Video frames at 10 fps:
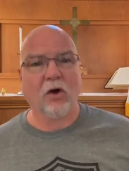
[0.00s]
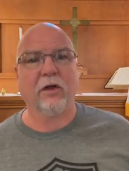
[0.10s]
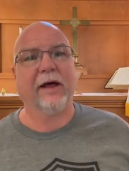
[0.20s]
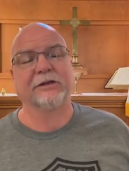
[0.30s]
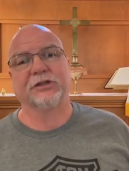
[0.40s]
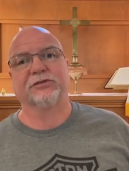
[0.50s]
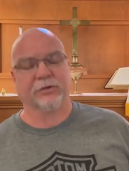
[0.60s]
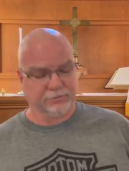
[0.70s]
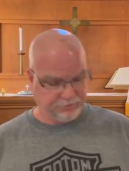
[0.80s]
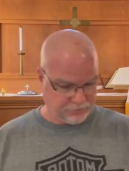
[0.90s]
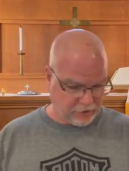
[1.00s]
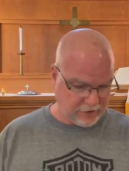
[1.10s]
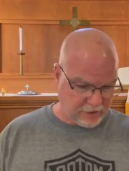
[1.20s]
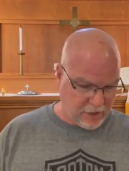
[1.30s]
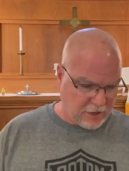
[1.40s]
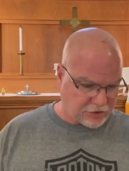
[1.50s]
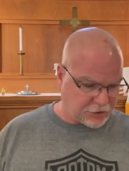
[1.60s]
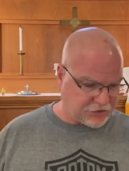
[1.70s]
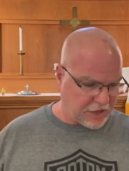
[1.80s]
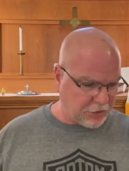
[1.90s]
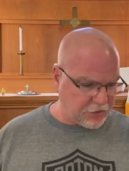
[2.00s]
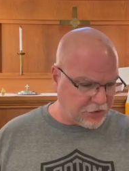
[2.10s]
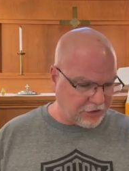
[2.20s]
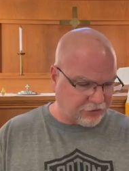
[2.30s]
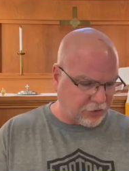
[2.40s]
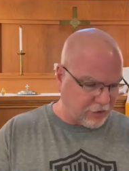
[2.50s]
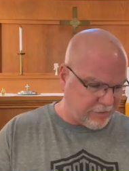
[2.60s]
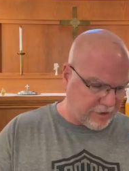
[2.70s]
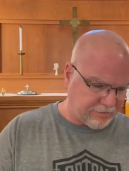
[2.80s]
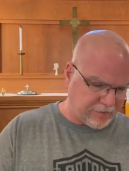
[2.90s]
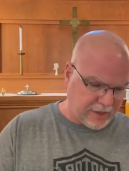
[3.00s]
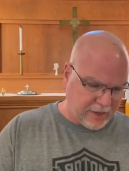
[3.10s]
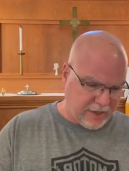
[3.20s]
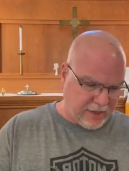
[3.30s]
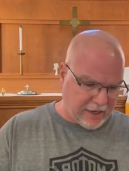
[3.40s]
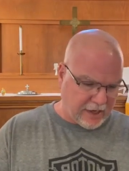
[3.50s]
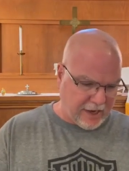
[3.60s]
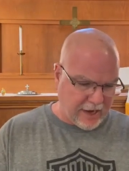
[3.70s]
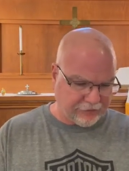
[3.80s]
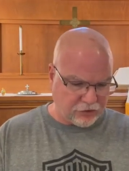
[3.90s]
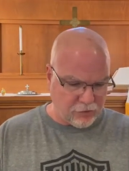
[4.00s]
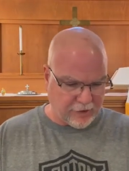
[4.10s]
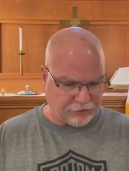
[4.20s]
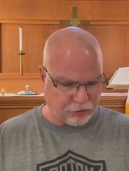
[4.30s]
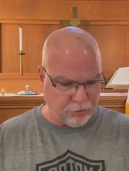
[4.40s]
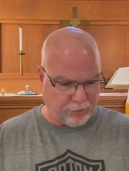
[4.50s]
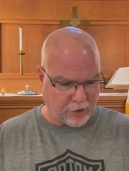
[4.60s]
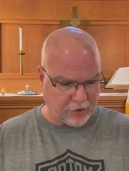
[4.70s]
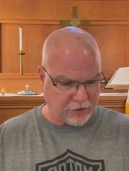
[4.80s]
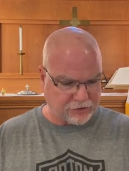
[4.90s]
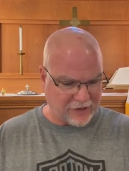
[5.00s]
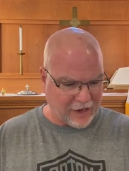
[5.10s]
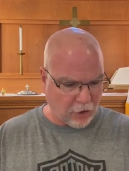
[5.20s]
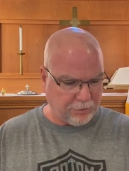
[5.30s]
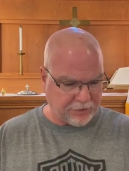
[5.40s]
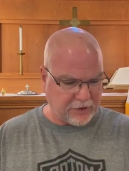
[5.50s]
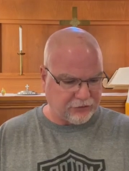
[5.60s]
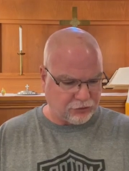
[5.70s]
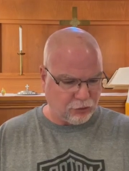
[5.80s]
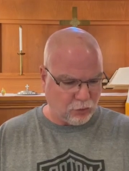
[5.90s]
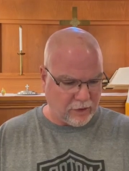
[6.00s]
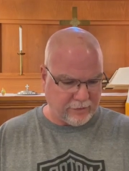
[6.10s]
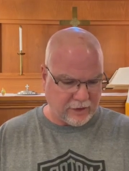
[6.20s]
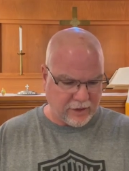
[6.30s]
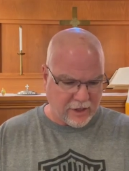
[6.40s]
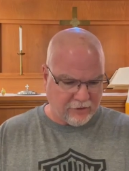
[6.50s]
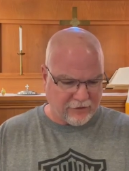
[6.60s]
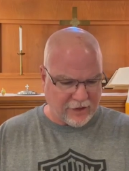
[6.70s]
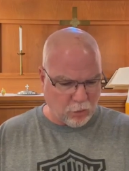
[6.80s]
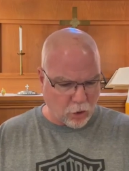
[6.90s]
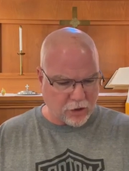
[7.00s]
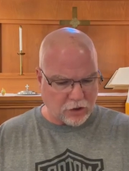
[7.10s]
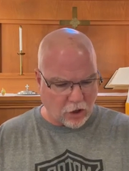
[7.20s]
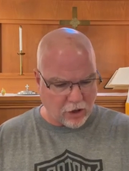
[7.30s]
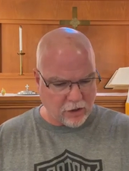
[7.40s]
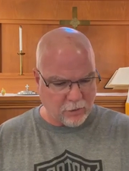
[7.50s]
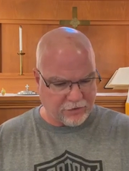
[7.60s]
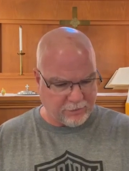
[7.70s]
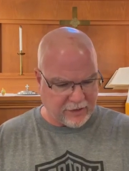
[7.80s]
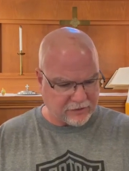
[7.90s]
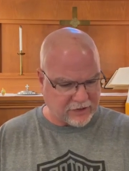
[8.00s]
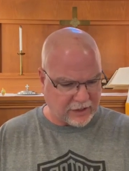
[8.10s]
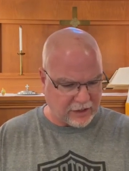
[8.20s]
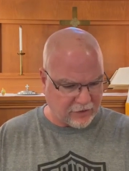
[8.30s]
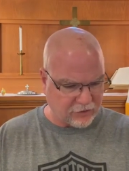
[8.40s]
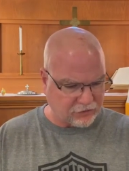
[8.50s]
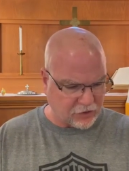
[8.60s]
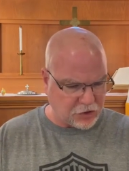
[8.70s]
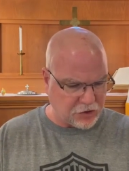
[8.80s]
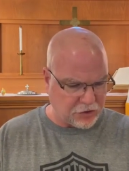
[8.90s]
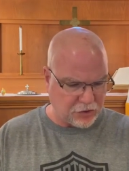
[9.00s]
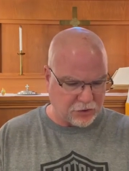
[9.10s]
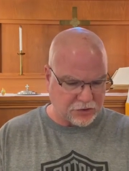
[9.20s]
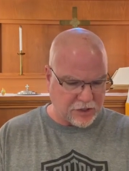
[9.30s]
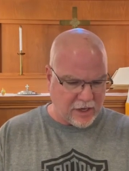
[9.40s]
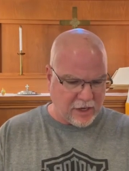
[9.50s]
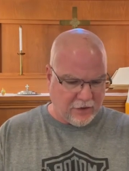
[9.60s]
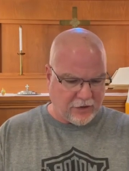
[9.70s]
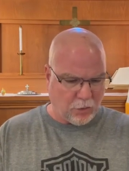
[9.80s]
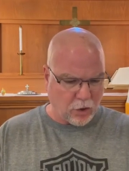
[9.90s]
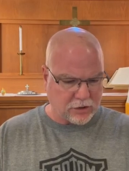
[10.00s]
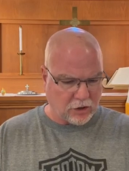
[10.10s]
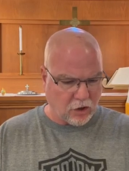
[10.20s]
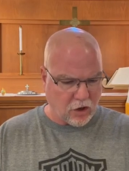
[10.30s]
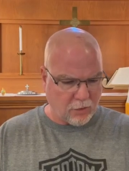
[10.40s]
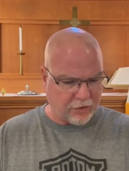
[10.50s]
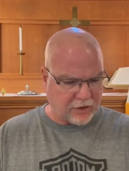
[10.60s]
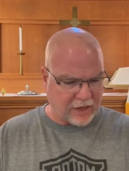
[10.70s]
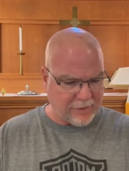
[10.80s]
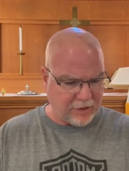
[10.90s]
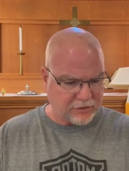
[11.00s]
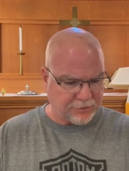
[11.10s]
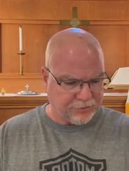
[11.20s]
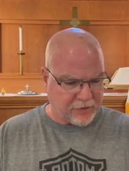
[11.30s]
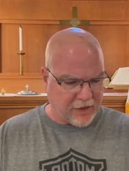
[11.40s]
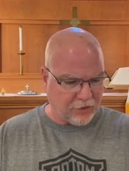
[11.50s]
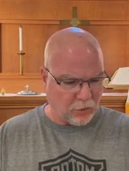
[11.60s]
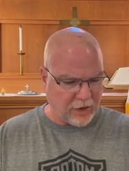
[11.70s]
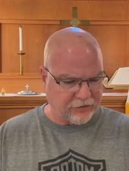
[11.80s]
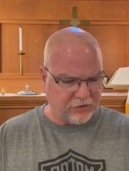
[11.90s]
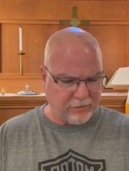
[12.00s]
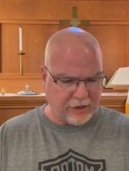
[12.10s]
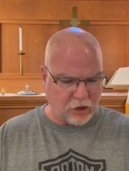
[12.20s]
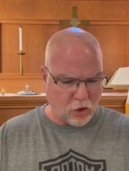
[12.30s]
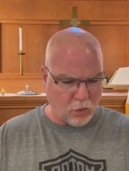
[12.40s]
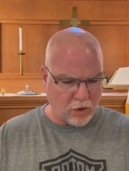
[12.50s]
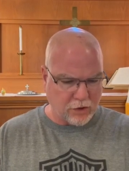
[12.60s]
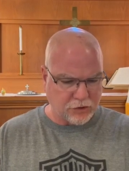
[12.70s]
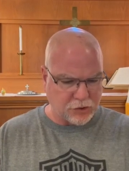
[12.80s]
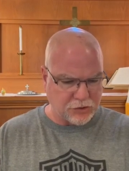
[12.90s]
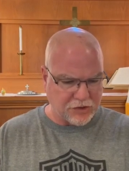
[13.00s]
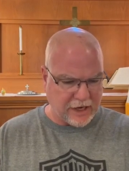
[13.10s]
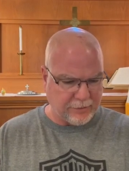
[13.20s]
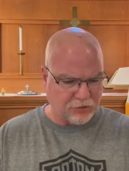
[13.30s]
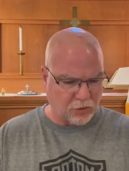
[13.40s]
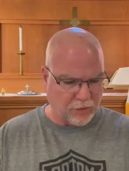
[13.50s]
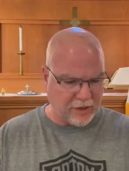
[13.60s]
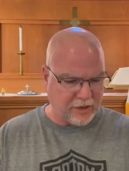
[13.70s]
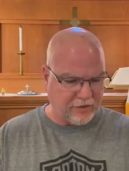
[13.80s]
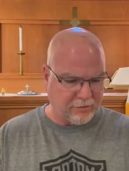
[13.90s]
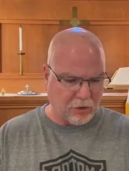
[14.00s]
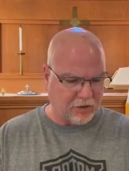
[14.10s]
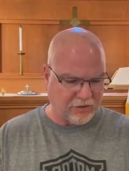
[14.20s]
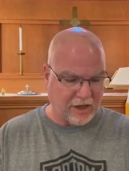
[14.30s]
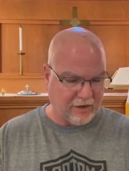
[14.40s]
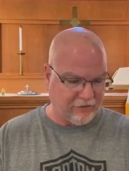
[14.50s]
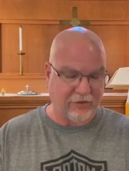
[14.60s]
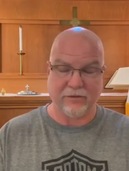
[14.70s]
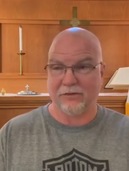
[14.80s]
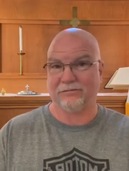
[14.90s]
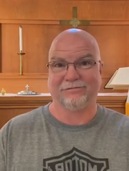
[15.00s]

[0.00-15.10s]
All of that just from, right? So settle your disagreement and I ask you, my true partner, to help these two women, for they worked hard with me in telling others the good news. They worked along with Clement and the rest of my co-workers whose names are written in the book of life.